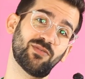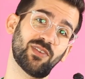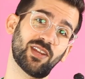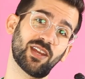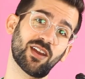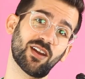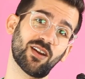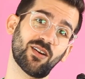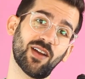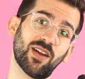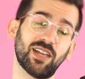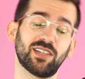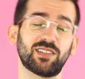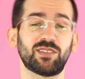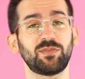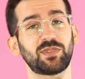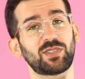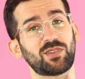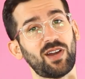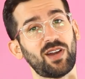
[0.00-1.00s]
video and
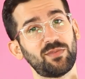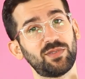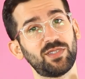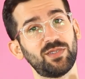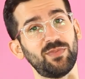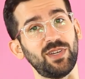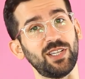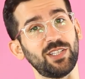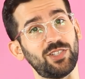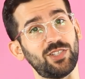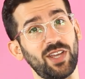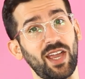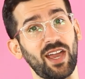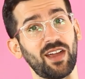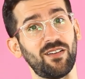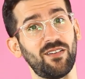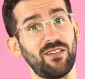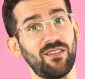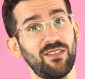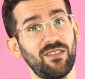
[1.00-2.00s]
subscribe to my
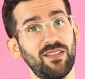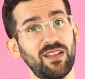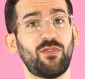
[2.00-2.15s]
channel